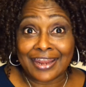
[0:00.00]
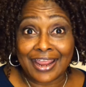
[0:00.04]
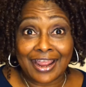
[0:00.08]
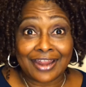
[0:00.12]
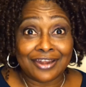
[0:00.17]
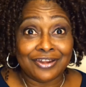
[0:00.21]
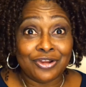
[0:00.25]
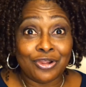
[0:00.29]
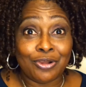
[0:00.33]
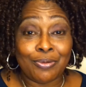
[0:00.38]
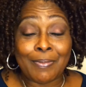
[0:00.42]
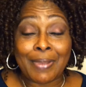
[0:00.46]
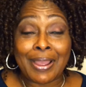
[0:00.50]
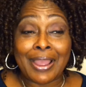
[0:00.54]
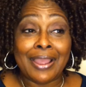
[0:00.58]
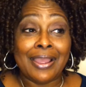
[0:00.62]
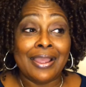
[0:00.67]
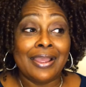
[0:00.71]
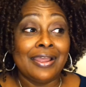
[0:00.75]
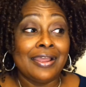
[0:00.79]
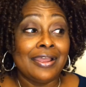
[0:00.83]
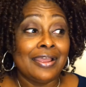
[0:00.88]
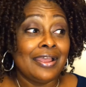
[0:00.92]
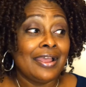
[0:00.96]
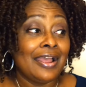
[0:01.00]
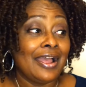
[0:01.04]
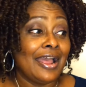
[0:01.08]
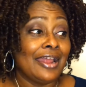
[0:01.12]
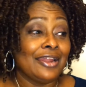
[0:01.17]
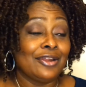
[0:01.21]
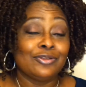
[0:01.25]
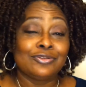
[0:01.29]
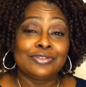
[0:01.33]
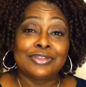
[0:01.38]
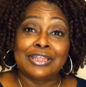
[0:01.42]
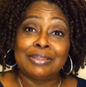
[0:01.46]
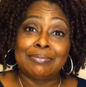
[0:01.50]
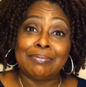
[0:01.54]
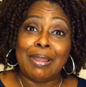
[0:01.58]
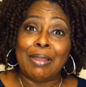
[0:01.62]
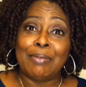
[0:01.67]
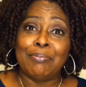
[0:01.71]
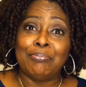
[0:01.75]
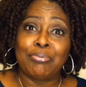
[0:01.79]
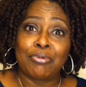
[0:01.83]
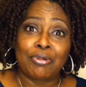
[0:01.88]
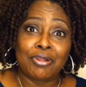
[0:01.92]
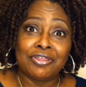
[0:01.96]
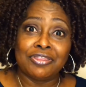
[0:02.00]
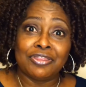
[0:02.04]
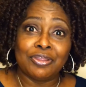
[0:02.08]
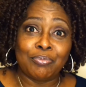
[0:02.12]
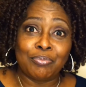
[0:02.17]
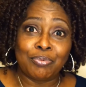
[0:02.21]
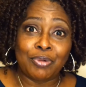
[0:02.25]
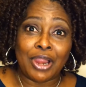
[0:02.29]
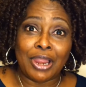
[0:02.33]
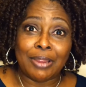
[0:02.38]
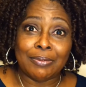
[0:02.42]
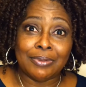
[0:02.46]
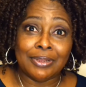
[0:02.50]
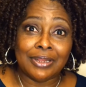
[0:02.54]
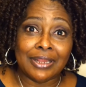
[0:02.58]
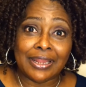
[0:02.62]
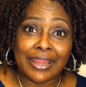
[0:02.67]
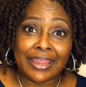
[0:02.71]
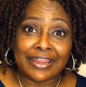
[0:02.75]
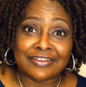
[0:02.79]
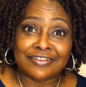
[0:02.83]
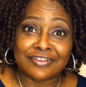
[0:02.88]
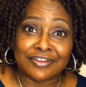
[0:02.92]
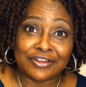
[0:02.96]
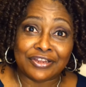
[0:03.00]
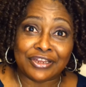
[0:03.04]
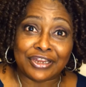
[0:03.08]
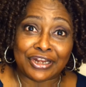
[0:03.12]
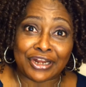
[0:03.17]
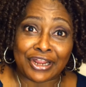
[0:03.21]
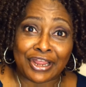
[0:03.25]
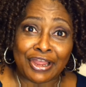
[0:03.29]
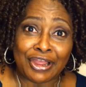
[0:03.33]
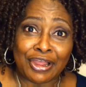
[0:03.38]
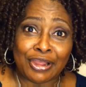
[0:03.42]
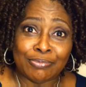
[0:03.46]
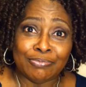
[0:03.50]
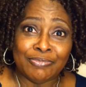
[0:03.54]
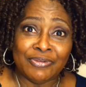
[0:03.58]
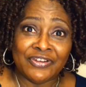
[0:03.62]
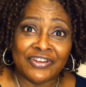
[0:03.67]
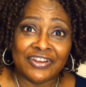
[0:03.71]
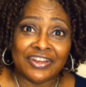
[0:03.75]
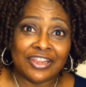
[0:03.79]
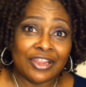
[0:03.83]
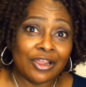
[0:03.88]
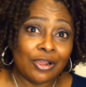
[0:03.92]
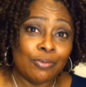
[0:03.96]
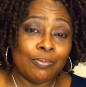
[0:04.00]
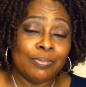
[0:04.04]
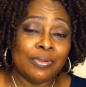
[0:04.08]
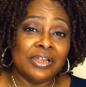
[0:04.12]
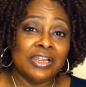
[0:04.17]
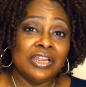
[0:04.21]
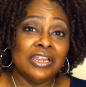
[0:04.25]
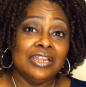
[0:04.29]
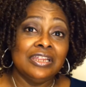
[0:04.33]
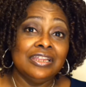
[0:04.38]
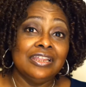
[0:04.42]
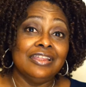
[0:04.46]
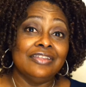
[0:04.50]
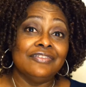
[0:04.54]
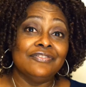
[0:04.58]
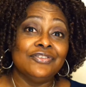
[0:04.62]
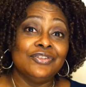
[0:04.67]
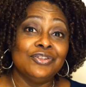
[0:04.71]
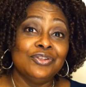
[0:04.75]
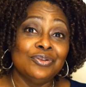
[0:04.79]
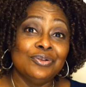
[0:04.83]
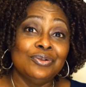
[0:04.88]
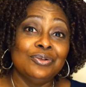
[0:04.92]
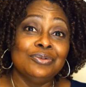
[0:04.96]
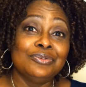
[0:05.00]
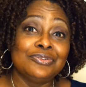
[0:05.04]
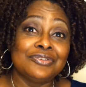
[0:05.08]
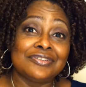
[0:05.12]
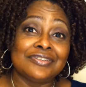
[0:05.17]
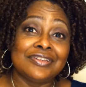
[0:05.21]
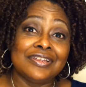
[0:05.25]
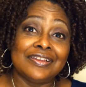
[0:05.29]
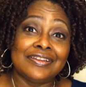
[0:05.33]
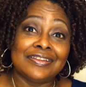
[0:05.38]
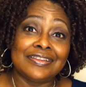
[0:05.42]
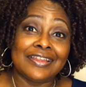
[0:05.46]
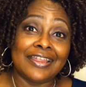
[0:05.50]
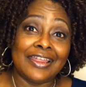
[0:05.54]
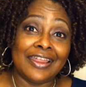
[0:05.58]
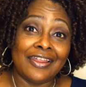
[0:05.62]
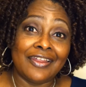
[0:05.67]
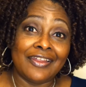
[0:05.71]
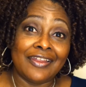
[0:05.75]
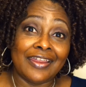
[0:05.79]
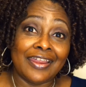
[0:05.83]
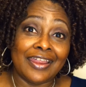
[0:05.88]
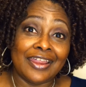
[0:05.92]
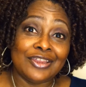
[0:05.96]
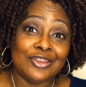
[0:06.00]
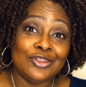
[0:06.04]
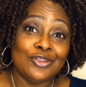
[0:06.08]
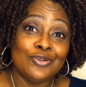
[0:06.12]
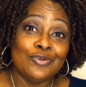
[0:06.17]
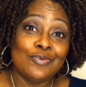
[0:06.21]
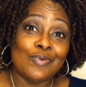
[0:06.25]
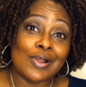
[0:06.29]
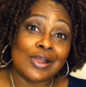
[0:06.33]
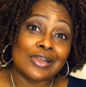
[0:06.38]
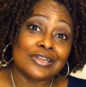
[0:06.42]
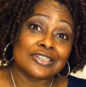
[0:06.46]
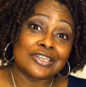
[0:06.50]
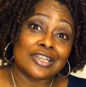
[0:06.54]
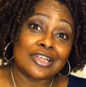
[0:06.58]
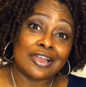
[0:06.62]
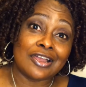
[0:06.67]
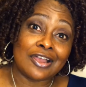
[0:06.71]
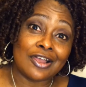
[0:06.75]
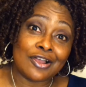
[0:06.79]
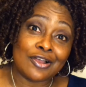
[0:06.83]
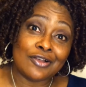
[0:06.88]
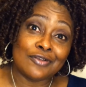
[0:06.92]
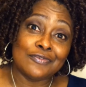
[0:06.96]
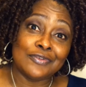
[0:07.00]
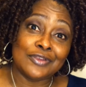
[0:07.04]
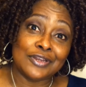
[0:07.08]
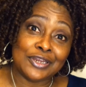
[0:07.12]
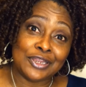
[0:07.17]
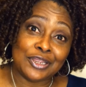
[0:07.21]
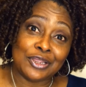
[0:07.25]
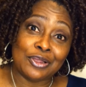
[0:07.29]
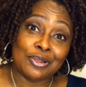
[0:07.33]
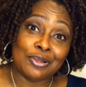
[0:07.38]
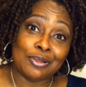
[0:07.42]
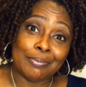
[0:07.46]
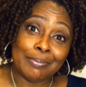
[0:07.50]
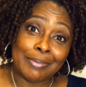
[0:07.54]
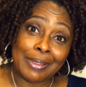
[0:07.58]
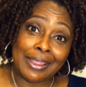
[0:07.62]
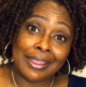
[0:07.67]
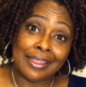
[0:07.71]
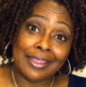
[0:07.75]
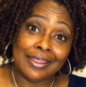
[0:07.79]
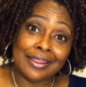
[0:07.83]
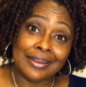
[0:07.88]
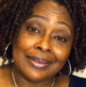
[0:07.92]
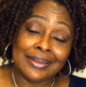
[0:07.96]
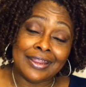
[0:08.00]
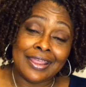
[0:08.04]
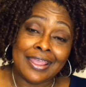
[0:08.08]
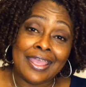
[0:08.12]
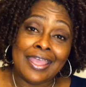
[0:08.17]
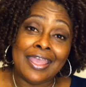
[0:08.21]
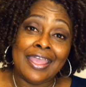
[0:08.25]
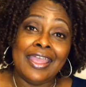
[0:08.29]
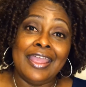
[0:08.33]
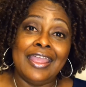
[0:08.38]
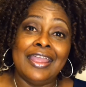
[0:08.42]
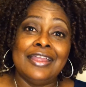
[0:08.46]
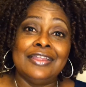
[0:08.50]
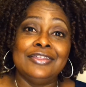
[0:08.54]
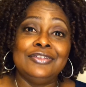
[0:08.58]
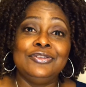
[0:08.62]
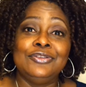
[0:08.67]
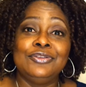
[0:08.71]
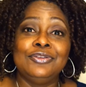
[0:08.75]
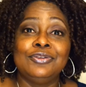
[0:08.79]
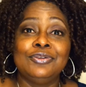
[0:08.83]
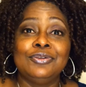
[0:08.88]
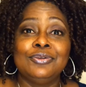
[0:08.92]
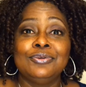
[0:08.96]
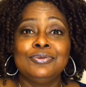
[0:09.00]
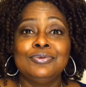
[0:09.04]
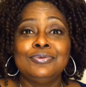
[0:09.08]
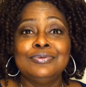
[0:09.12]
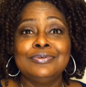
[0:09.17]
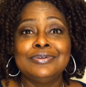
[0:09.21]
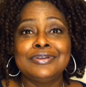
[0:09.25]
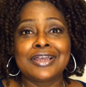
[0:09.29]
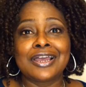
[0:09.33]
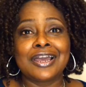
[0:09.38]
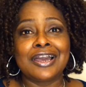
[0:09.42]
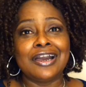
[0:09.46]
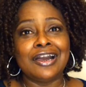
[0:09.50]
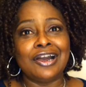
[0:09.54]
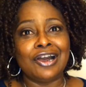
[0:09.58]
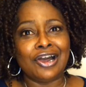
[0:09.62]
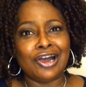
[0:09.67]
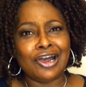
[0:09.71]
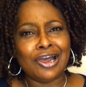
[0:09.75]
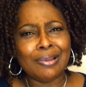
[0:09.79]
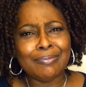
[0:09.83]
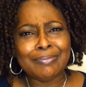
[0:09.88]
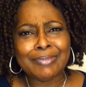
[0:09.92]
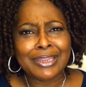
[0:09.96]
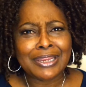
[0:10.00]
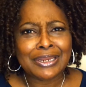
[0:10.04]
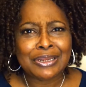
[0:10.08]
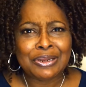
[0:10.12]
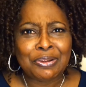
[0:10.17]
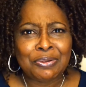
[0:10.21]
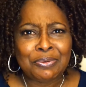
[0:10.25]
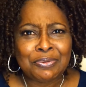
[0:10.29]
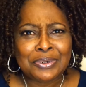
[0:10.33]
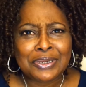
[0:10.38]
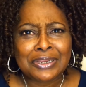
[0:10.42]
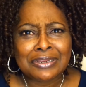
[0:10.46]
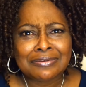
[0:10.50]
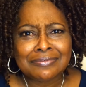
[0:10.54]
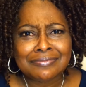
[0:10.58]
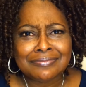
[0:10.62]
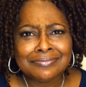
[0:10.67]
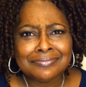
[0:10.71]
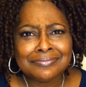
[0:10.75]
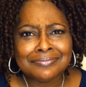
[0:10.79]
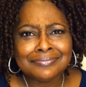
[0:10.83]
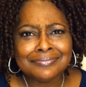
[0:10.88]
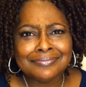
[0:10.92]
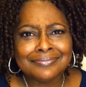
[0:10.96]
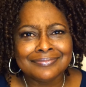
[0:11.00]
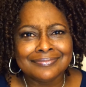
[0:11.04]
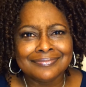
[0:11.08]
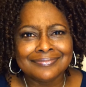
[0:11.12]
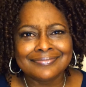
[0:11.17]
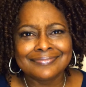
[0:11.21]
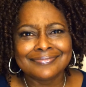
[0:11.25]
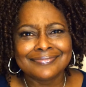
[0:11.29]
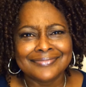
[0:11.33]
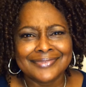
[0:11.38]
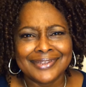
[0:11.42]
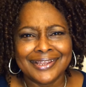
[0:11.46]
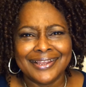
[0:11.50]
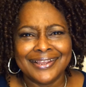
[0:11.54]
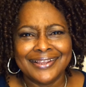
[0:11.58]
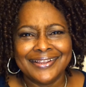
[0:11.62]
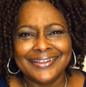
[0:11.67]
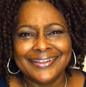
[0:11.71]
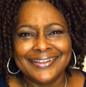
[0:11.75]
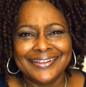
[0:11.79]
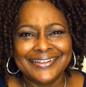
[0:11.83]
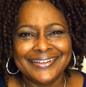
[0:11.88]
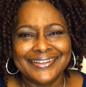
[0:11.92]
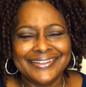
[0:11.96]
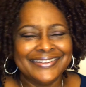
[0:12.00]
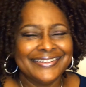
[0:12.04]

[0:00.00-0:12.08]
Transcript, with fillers: I, I know my, I don't think my brother probably likes to look at a haul video, but if you sit there and you watch a haul video of mine and you comment on it,